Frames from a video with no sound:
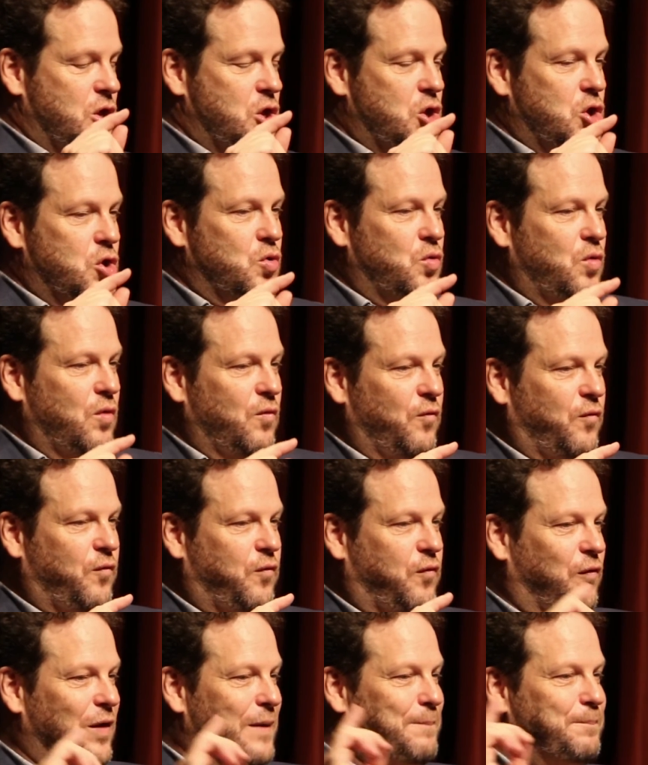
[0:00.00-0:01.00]
you
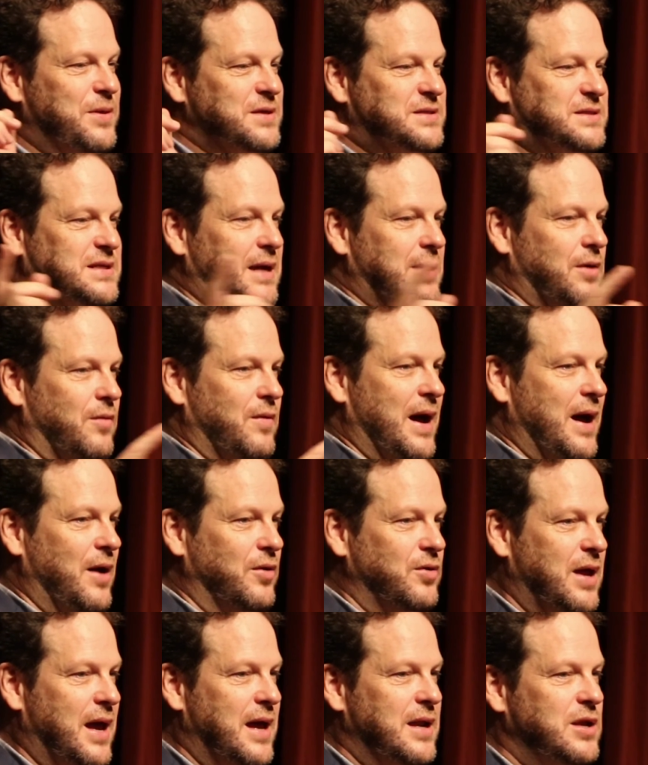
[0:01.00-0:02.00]
flip the set
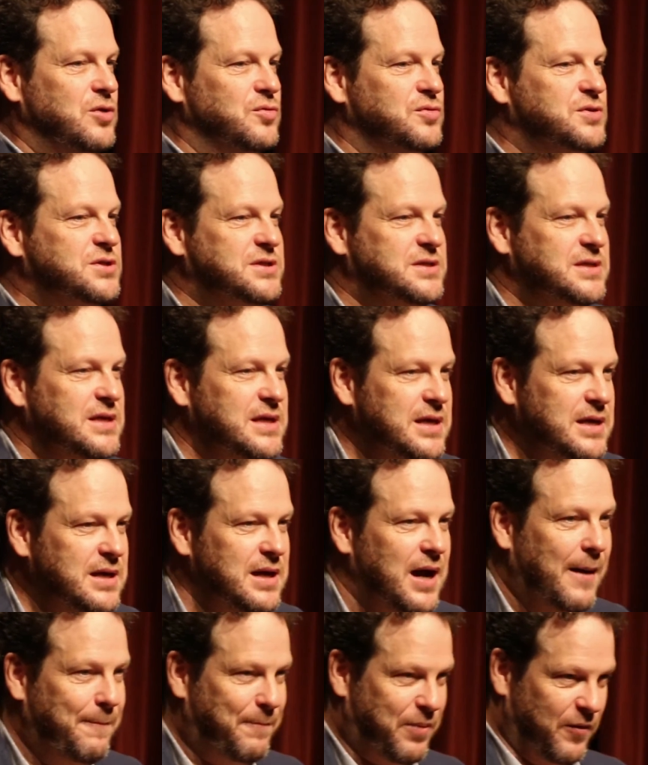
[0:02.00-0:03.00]
around and you
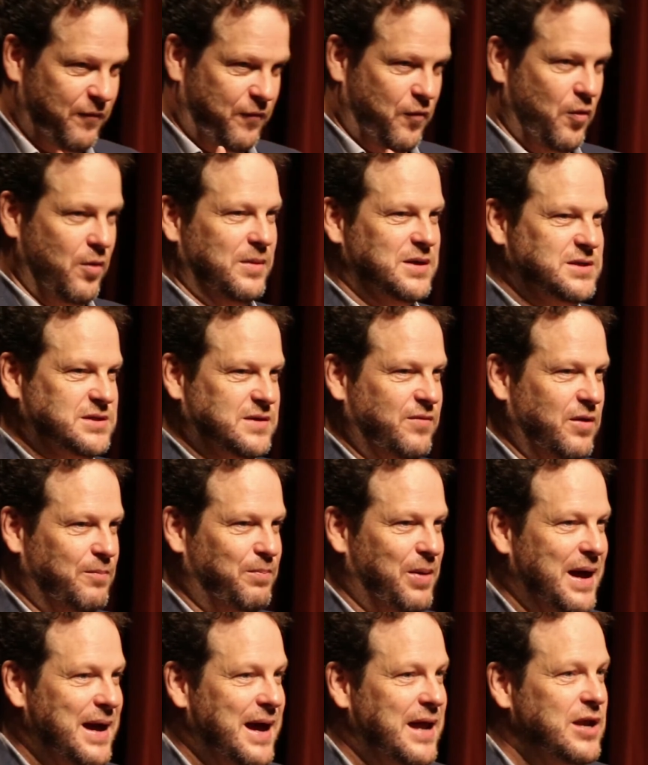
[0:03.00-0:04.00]
see a performance of
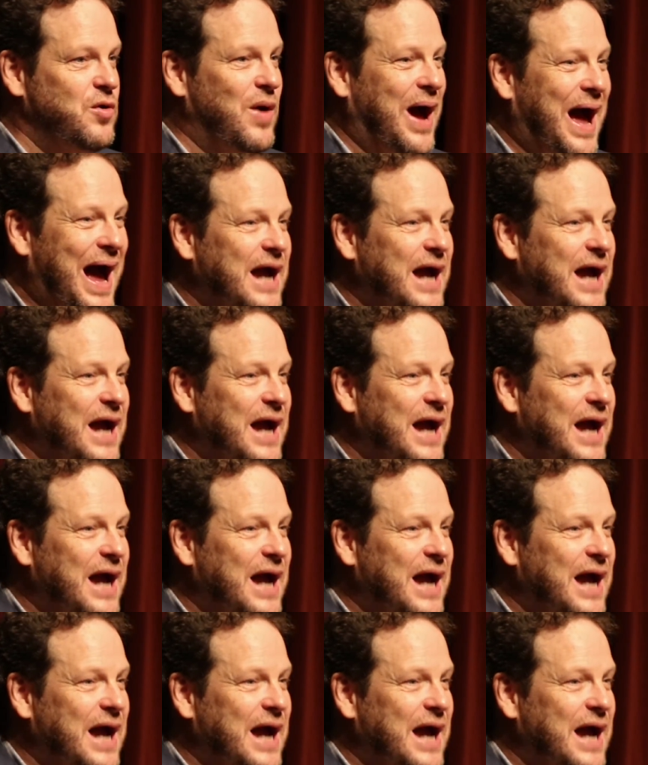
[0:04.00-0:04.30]
the play and you